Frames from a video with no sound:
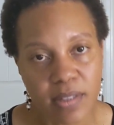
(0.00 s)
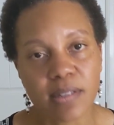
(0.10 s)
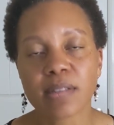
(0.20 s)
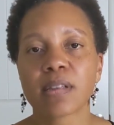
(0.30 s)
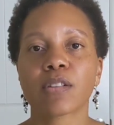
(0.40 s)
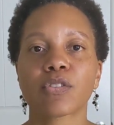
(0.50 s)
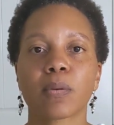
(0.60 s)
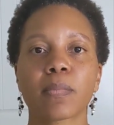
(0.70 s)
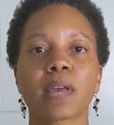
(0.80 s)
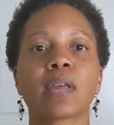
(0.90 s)
This is not
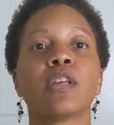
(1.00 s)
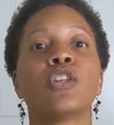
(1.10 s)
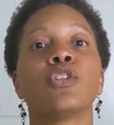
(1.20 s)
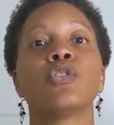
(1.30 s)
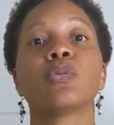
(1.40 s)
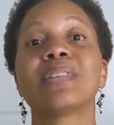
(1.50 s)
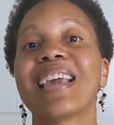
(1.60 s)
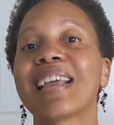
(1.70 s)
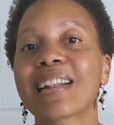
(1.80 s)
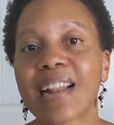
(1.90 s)
something to
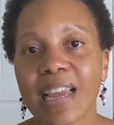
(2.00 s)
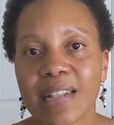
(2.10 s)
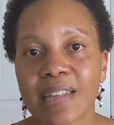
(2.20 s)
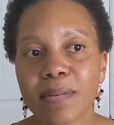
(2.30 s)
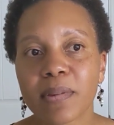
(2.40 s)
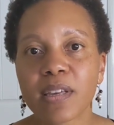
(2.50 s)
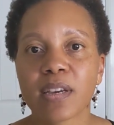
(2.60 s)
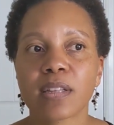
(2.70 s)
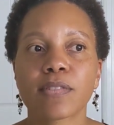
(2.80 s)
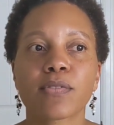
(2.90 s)
take lightly,
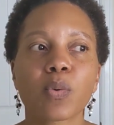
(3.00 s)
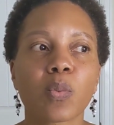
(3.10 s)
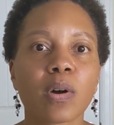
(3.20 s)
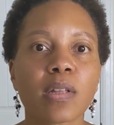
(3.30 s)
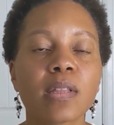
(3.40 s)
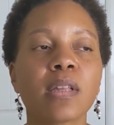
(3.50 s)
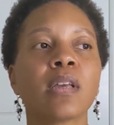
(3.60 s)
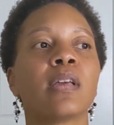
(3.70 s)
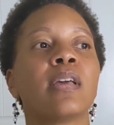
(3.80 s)
because for one,